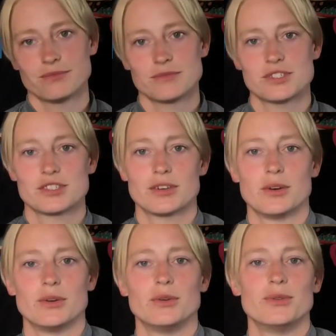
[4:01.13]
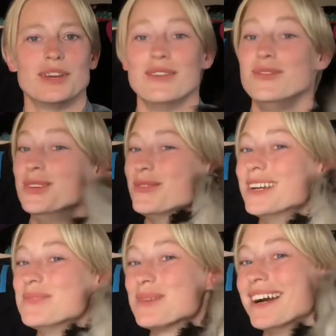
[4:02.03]
So if you
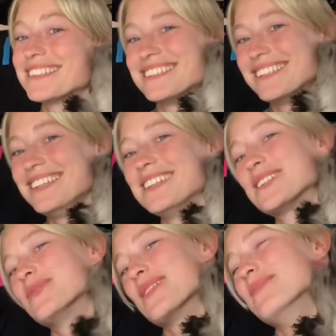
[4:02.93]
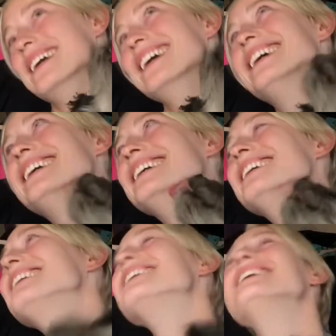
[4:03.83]
want to practice English with me,
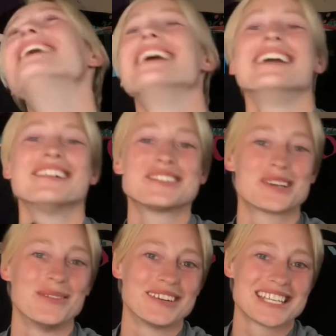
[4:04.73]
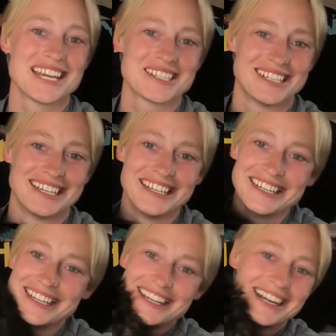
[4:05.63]
English conversation,
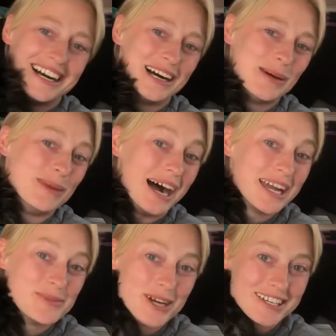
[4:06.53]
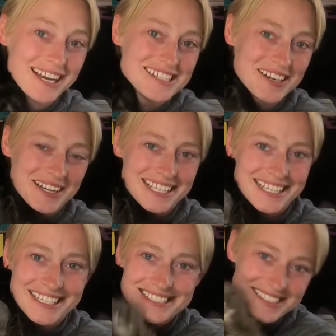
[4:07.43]
I am on
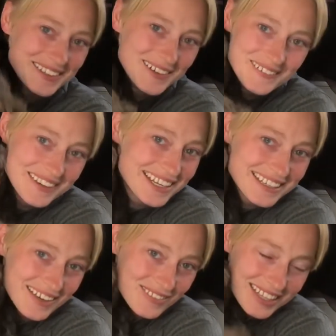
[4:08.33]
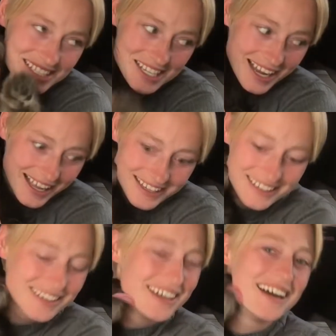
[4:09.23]
italki, so we could definitely chat.
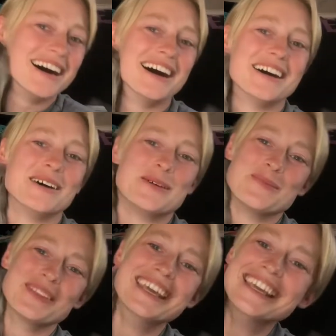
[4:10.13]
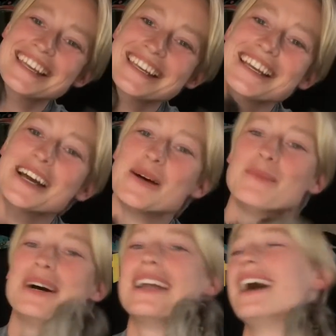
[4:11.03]

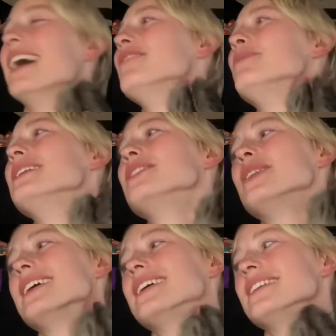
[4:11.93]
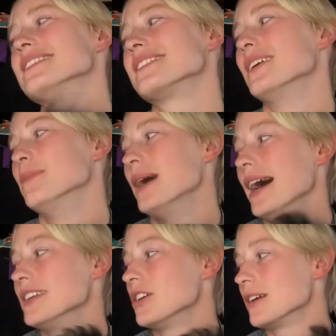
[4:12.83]
But I've been doing some
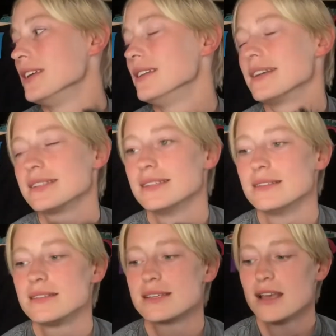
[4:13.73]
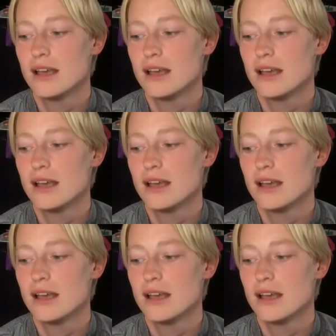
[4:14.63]
italki lessons,